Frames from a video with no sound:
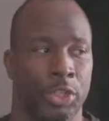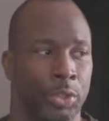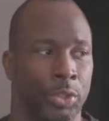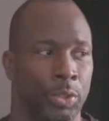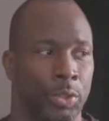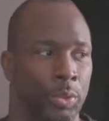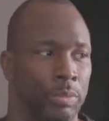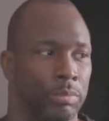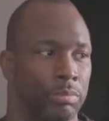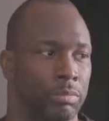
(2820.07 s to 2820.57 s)

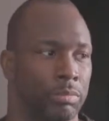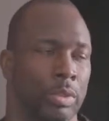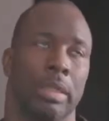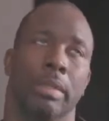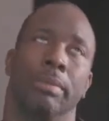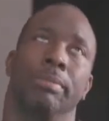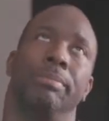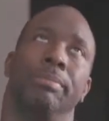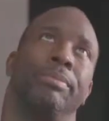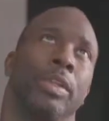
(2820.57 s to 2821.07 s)
you.
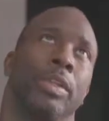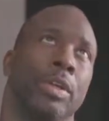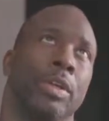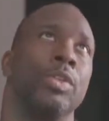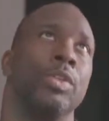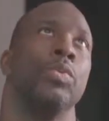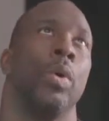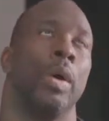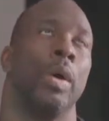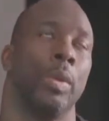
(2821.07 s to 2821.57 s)
Well, there
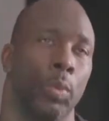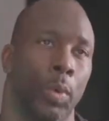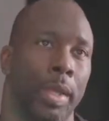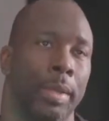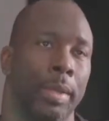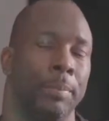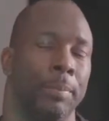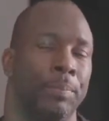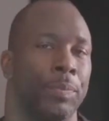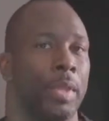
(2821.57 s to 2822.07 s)
is one way
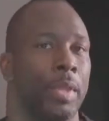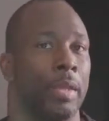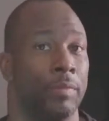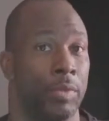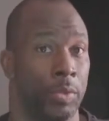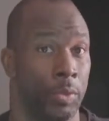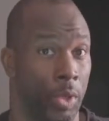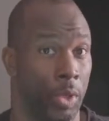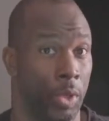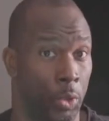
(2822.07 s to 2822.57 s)
if
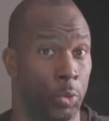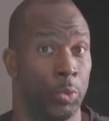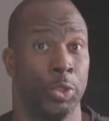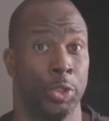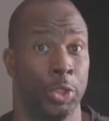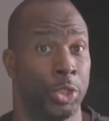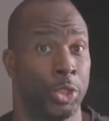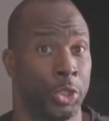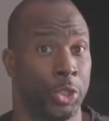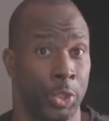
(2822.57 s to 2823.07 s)
you own
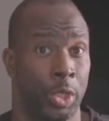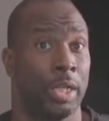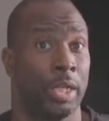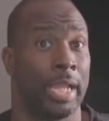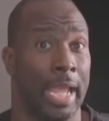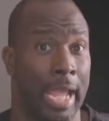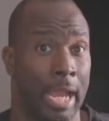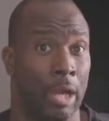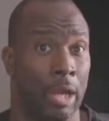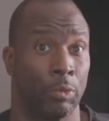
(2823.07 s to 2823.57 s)
your truck
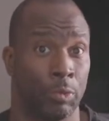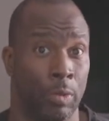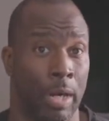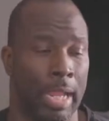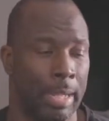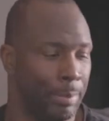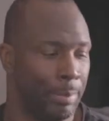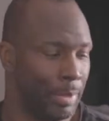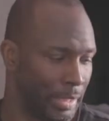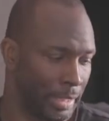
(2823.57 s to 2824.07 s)
outright.
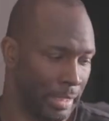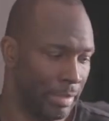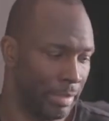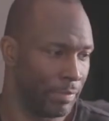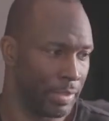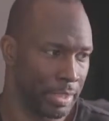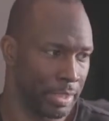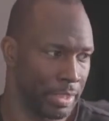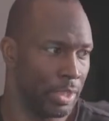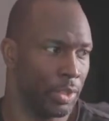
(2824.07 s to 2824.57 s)
But even
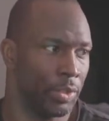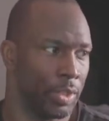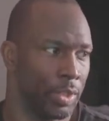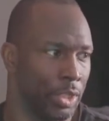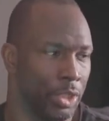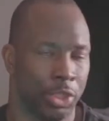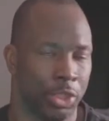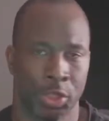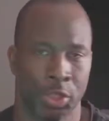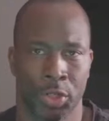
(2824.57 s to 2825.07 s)
still, the
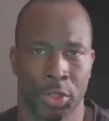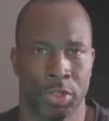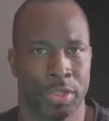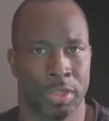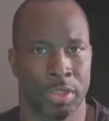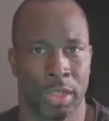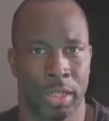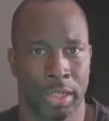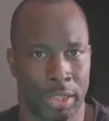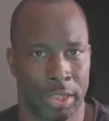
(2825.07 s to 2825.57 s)
insurance is
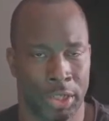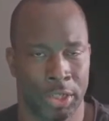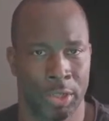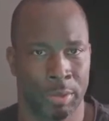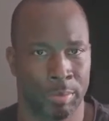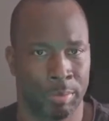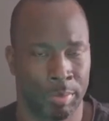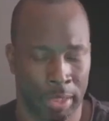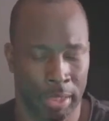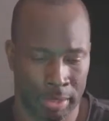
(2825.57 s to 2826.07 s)
going to kick your
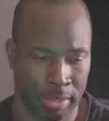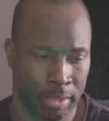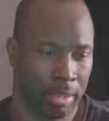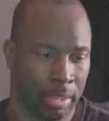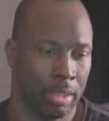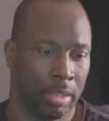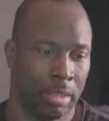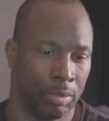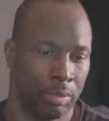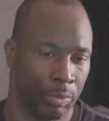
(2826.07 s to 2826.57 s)
butt
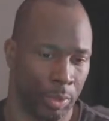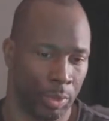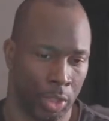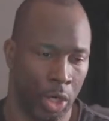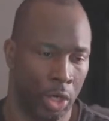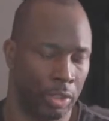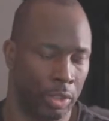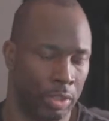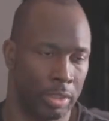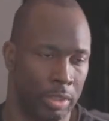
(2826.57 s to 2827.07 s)

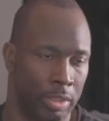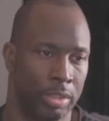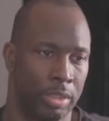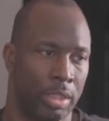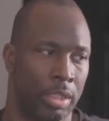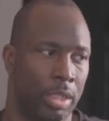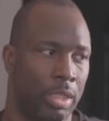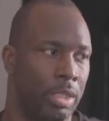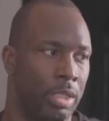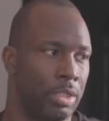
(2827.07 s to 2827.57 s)
regardless.
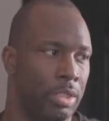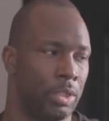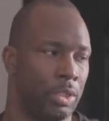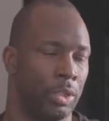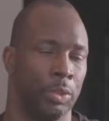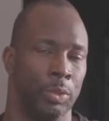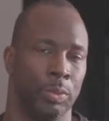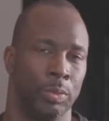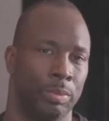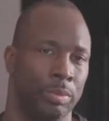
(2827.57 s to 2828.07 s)

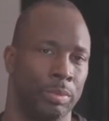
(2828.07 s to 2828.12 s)
So